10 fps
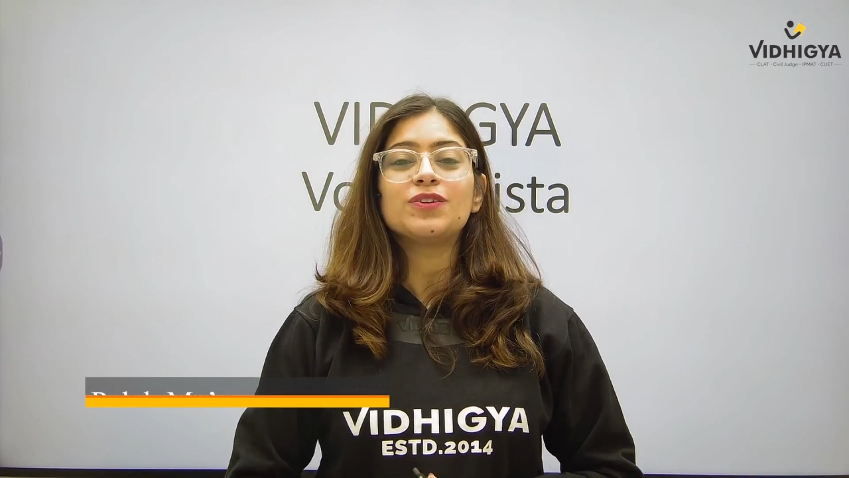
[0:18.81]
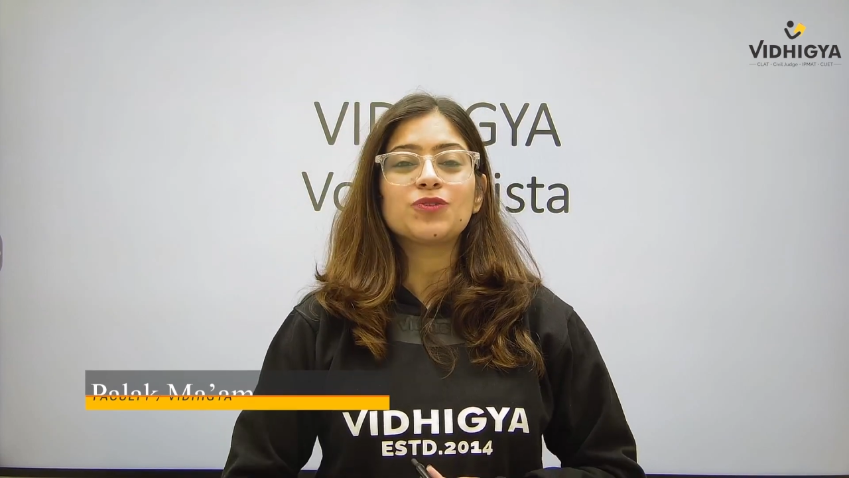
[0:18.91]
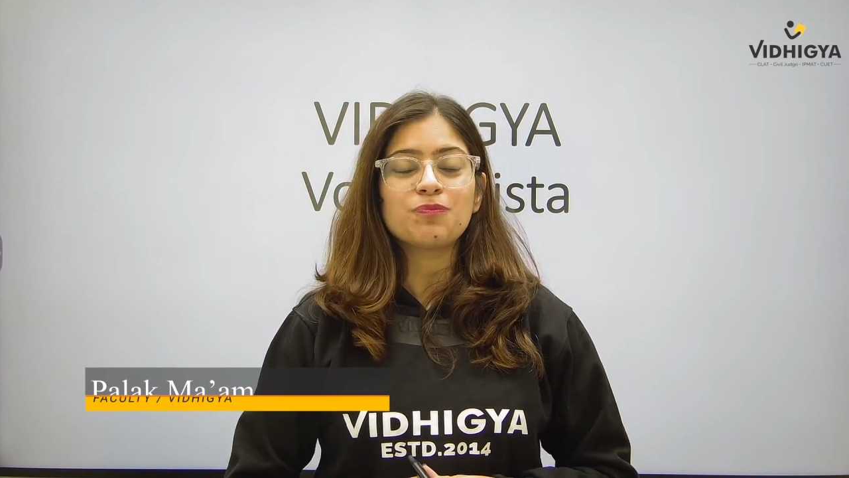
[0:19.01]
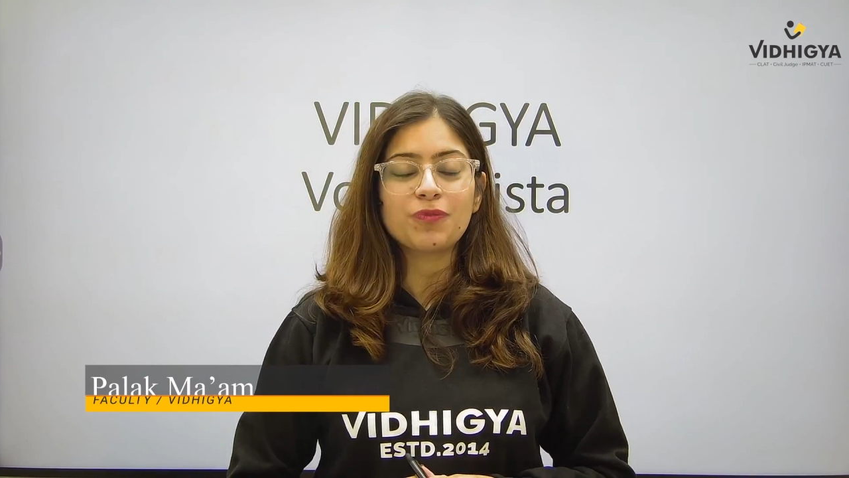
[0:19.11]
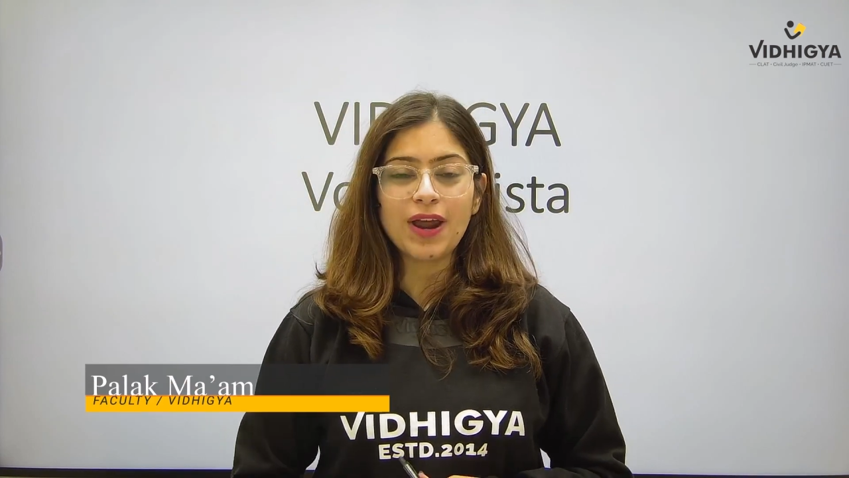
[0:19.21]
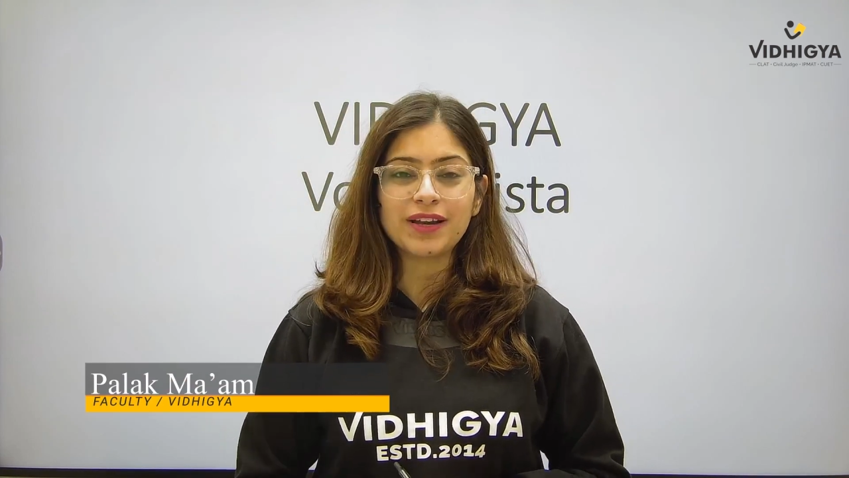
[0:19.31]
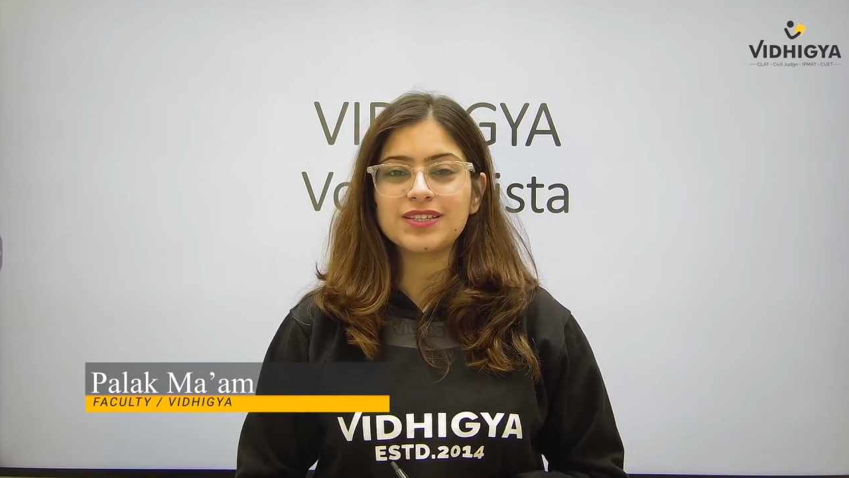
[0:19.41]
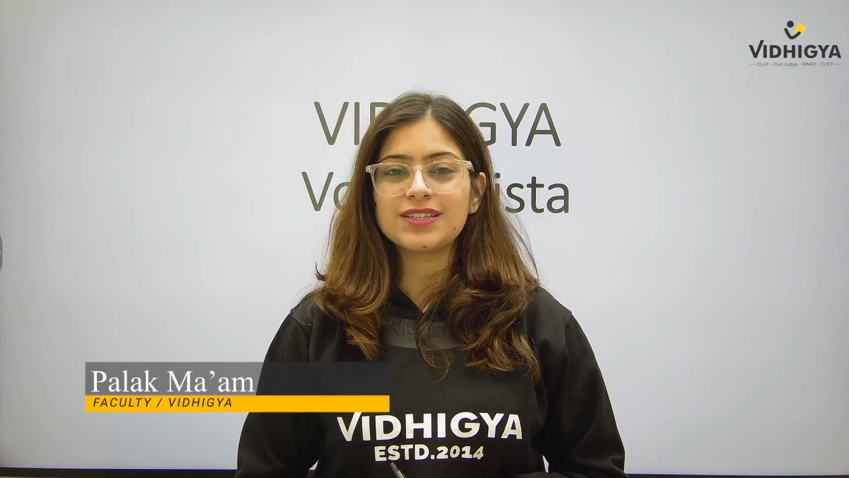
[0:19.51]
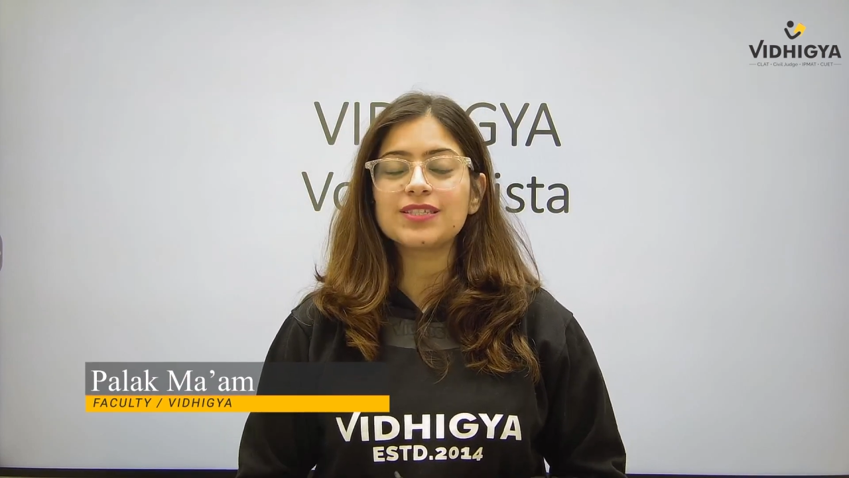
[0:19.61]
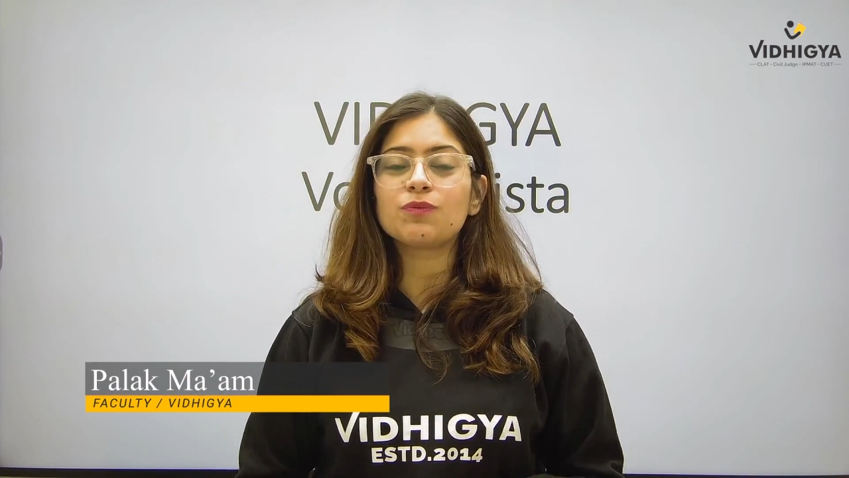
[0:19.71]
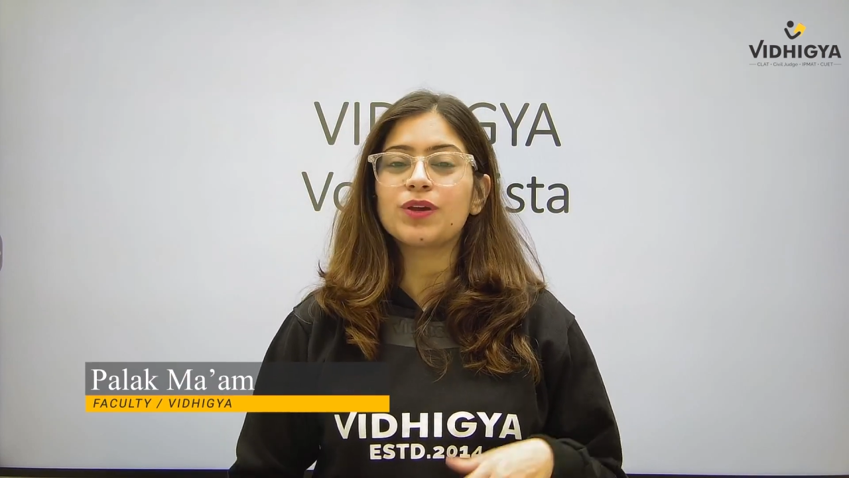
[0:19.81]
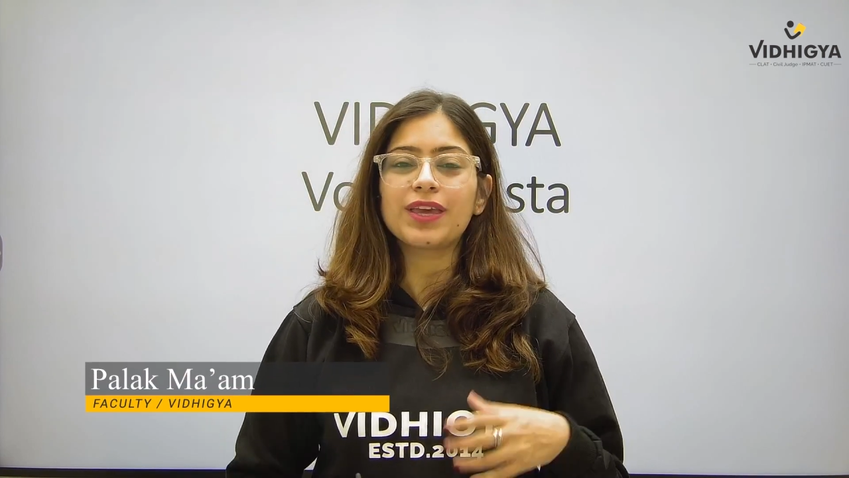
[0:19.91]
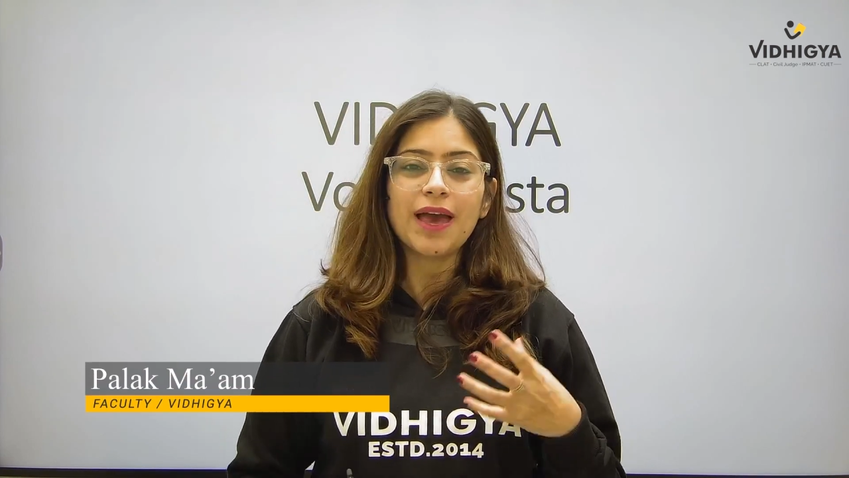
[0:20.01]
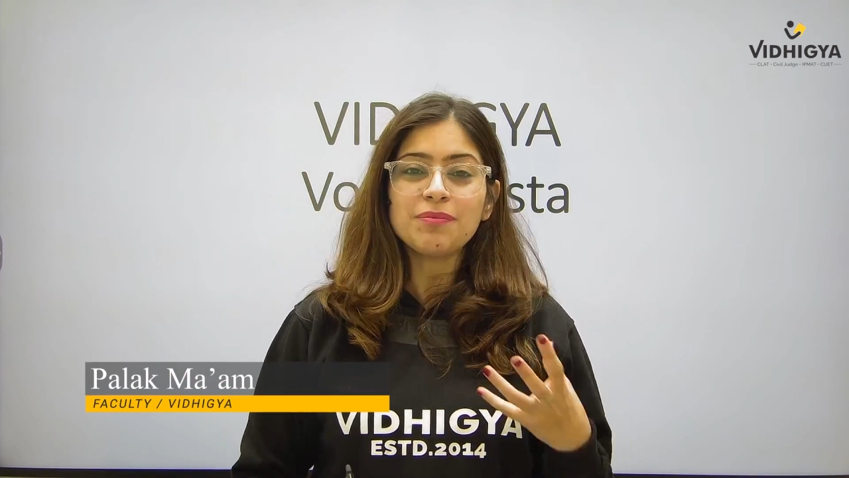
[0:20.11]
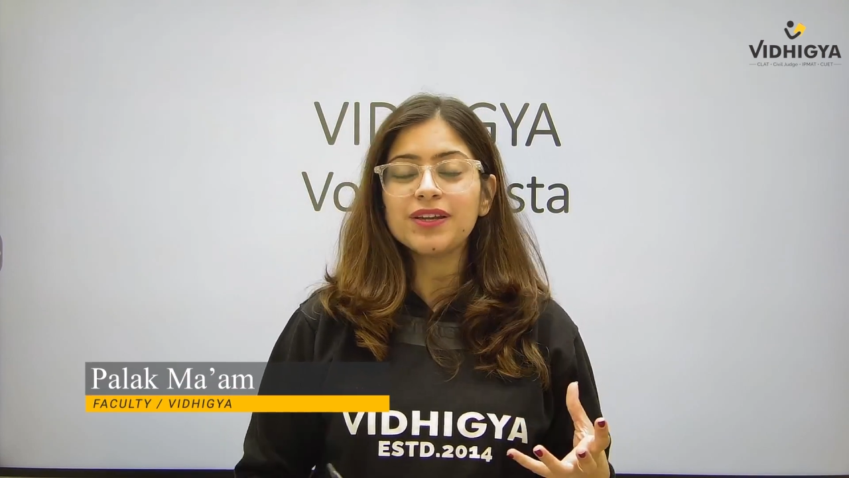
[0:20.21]
to practice
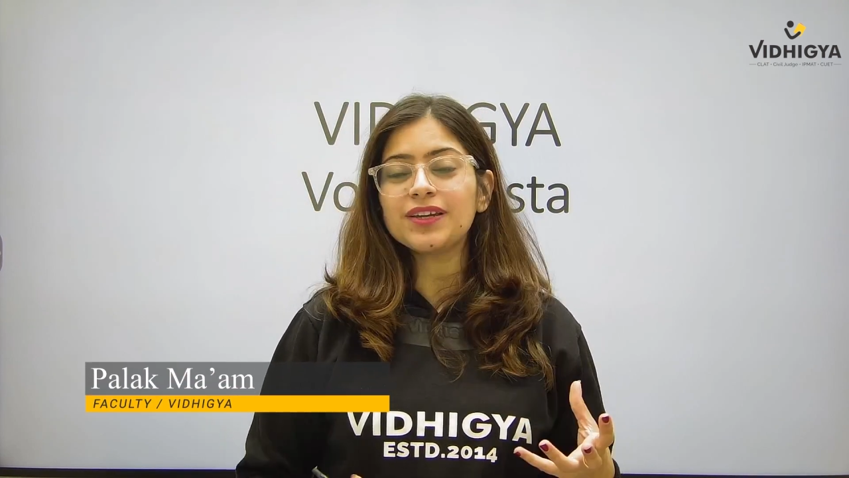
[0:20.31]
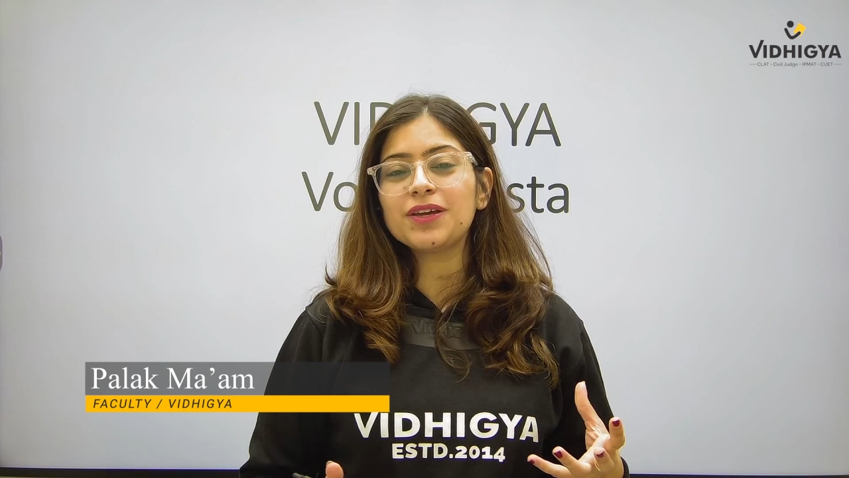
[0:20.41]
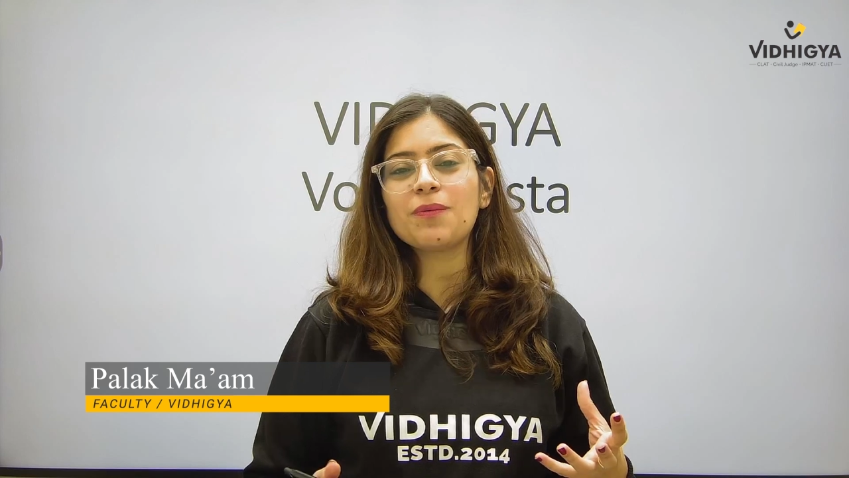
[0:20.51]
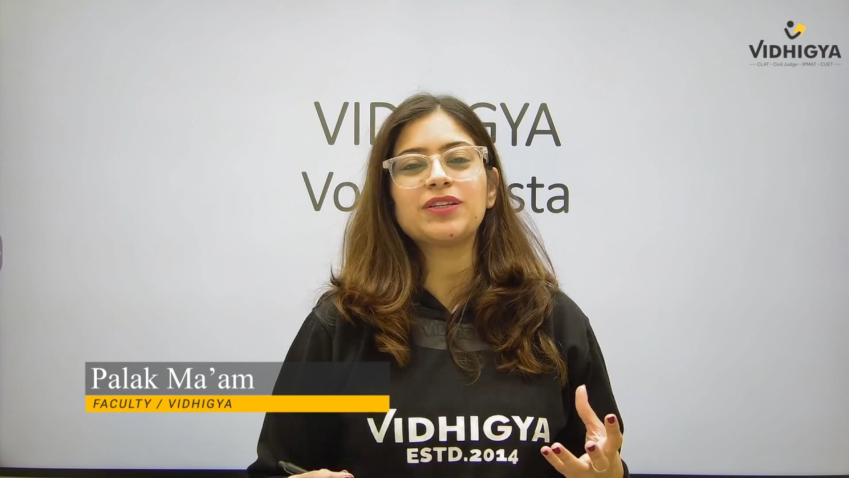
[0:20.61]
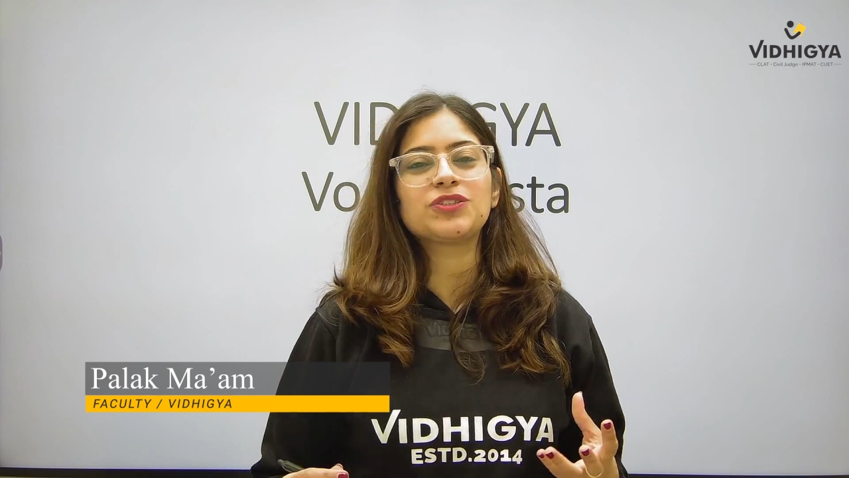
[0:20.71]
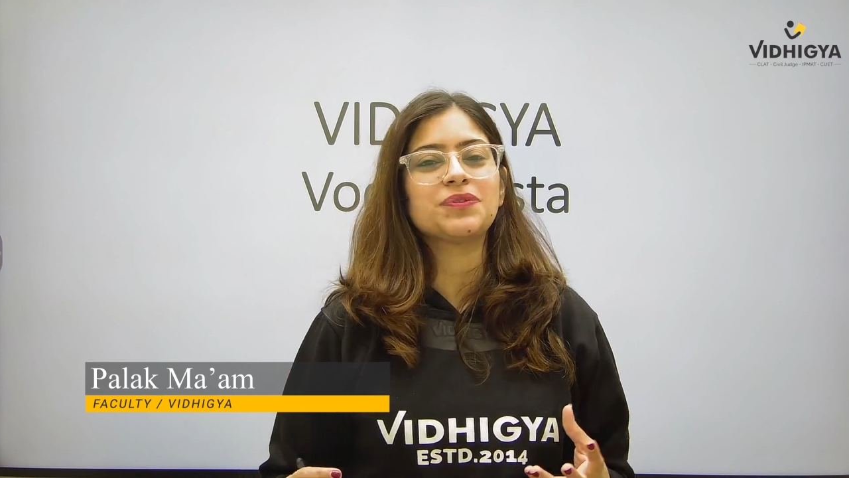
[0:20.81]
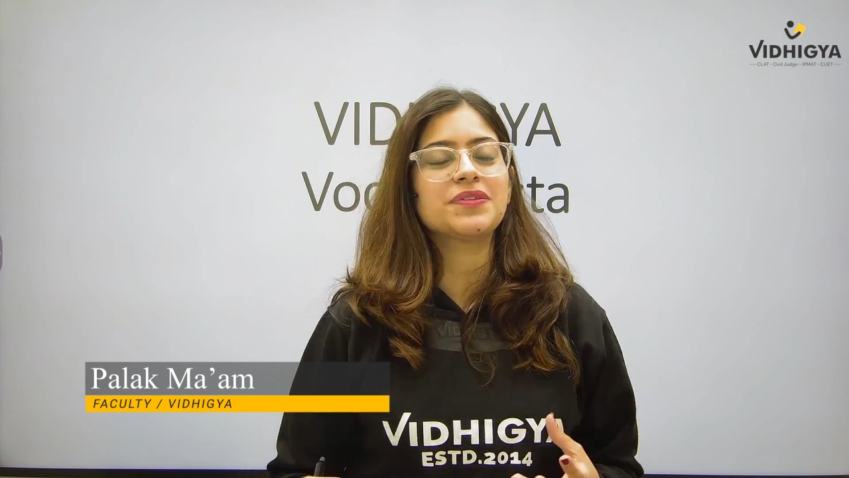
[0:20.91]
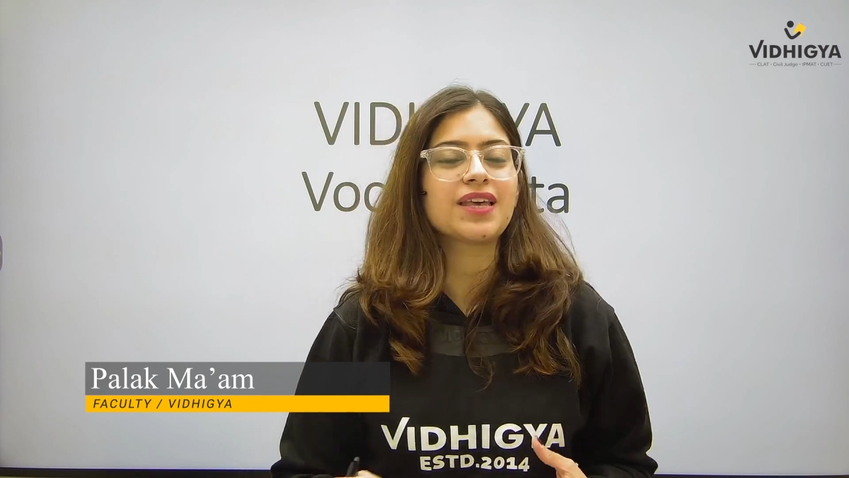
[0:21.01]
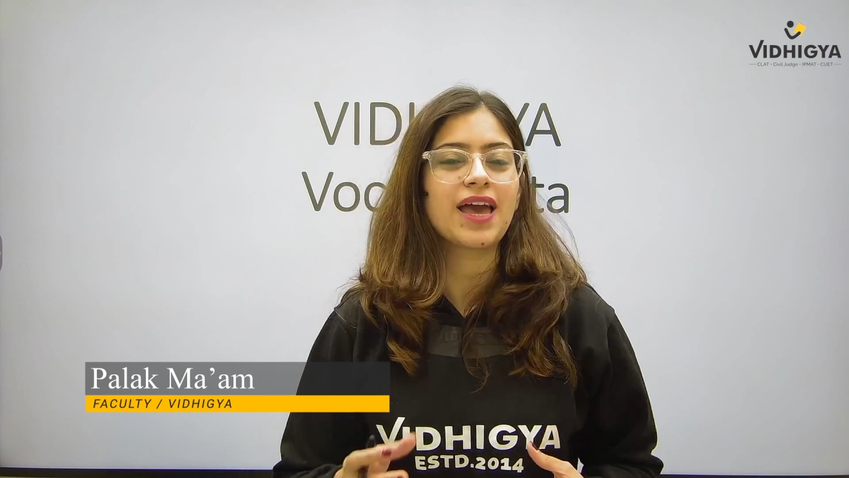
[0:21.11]
vocabulary questions